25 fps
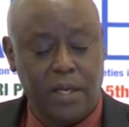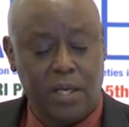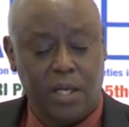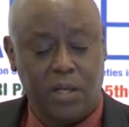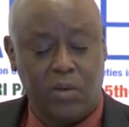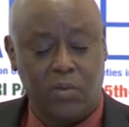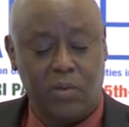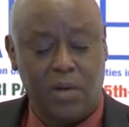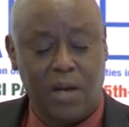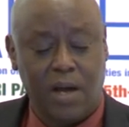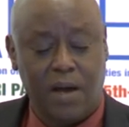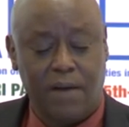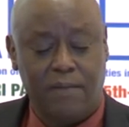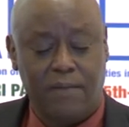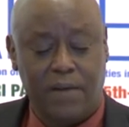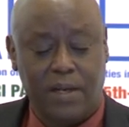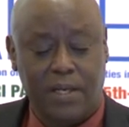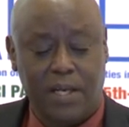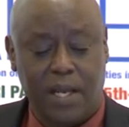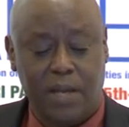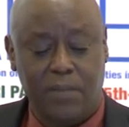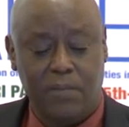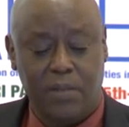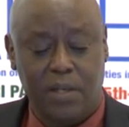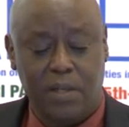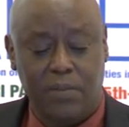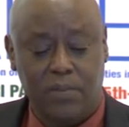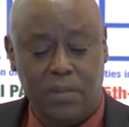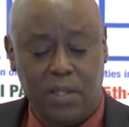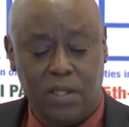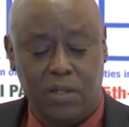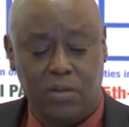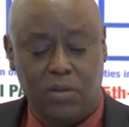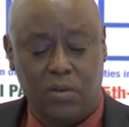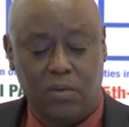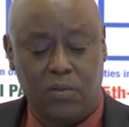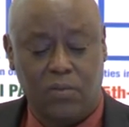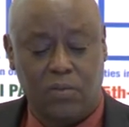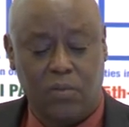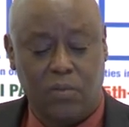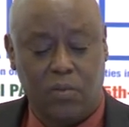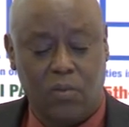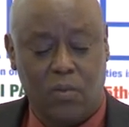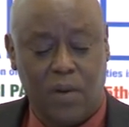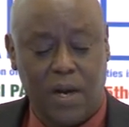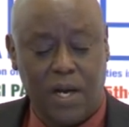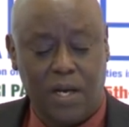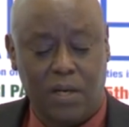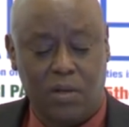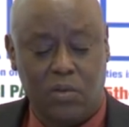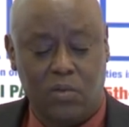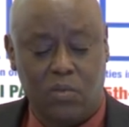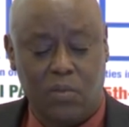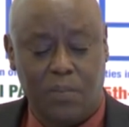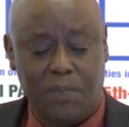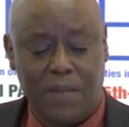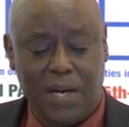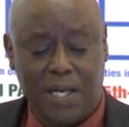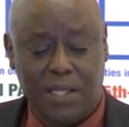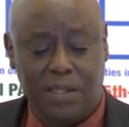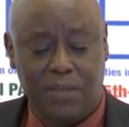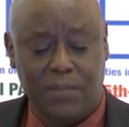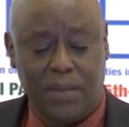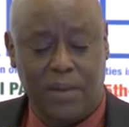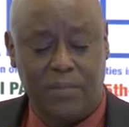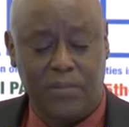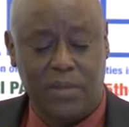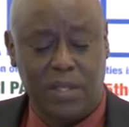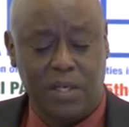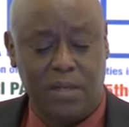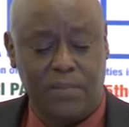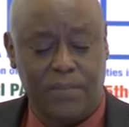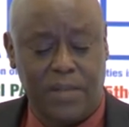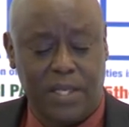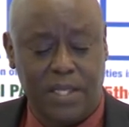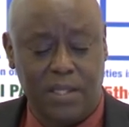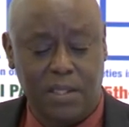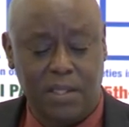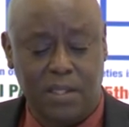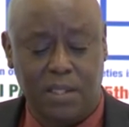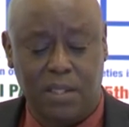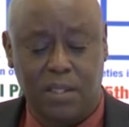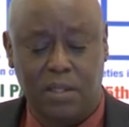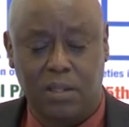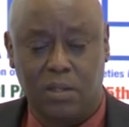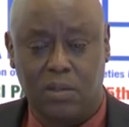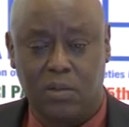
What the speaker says: It would have a time limit of 1 to maximum 3 months